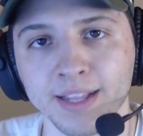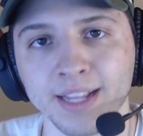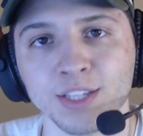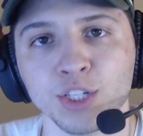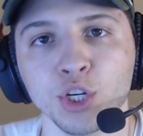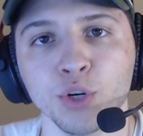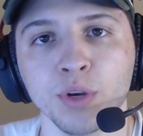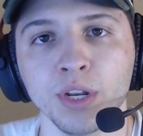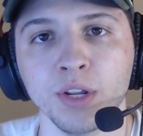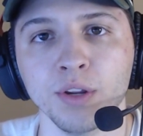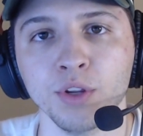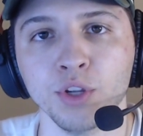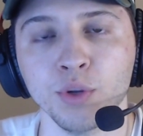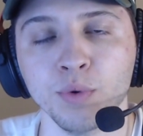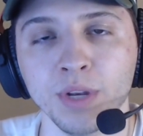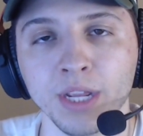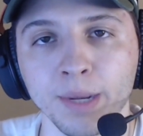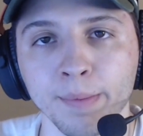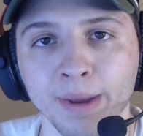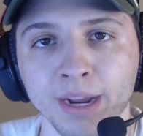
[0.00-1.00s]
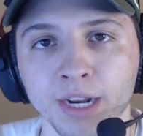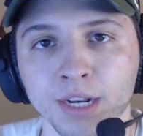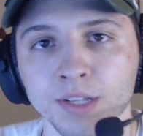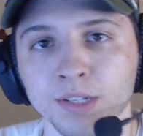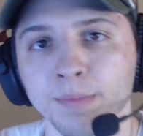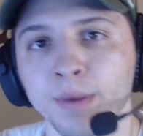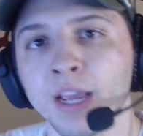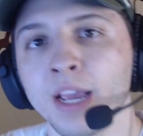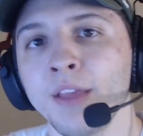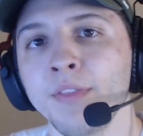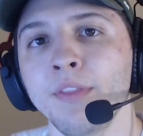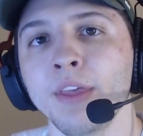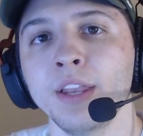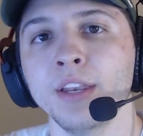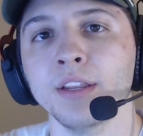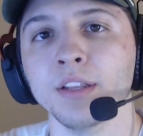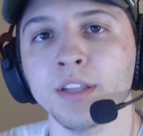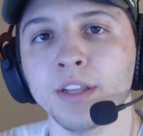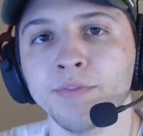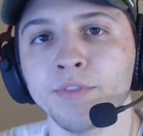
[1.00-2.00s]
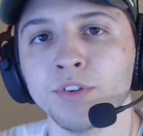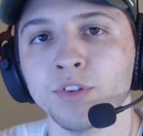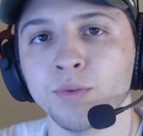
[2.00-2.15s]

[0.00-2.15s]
That's your unique mechanism that delivers